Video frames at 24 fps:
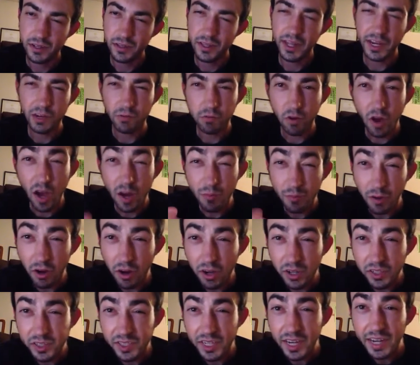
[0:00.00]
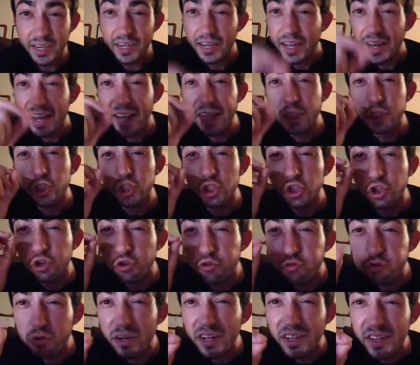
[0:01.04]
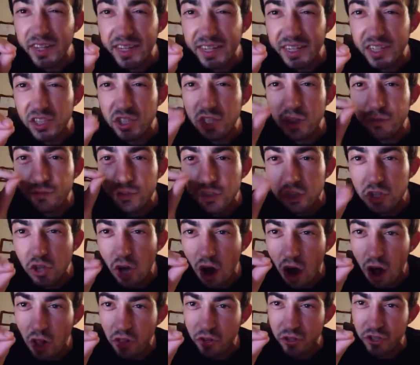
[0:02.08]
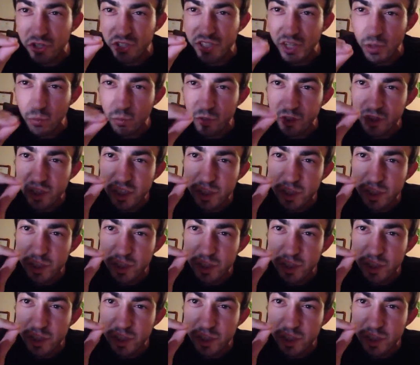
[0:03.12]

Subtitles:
Like Ron Paul said, it's trillions of dollars that we're